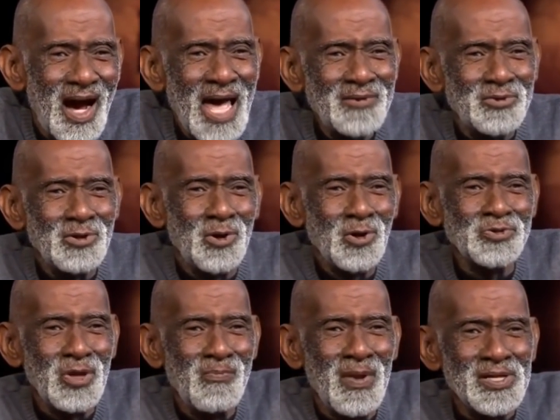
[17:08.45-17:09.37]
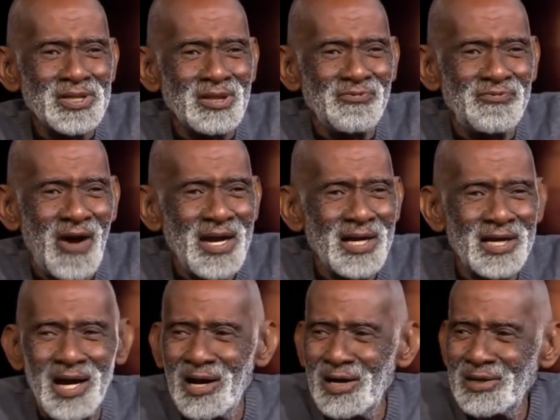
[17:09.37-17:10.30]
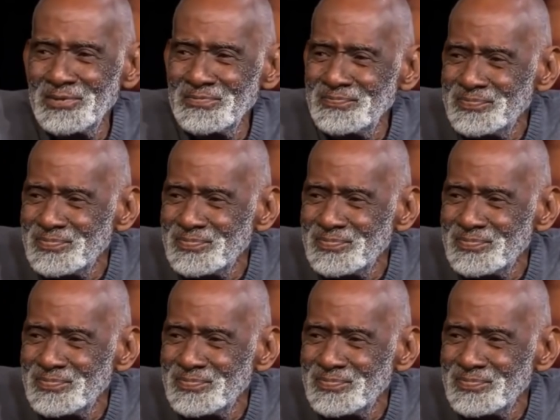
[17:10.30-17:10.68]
I could go to Minister Farrakhan.